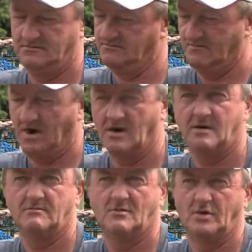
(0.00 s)
Mark
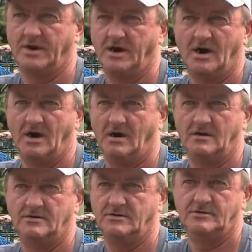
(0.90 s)
where they are.
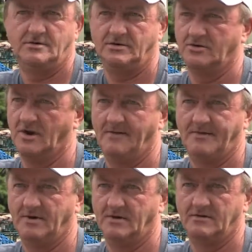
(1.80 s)
You can
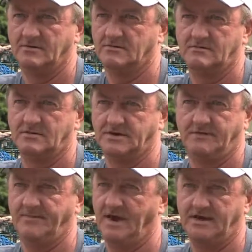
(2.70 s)
grapple there and get
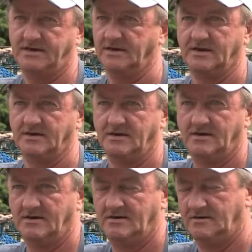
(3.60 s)
them back again,
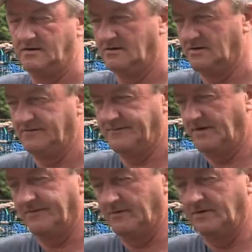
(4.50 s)

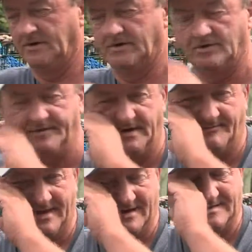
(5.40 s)
if you're into too big a
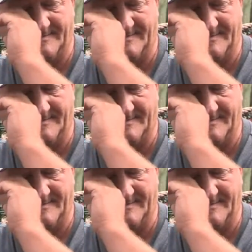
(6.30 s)
mess.